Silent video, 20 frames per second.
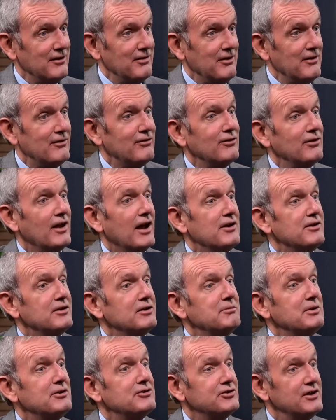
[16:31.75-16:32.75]
This is how you're
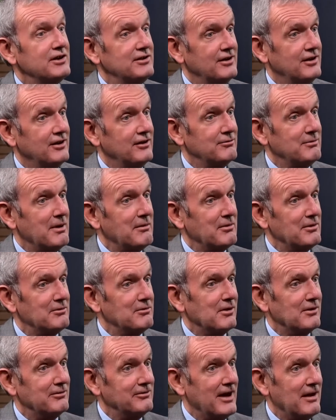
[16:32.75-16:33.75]
going to be treated as a member of the
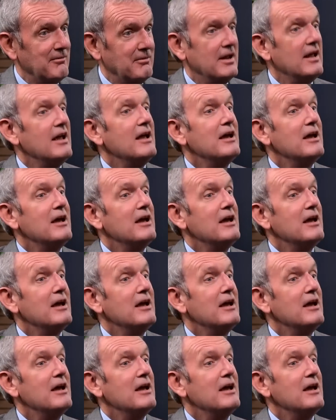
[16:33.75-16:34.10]
royal family.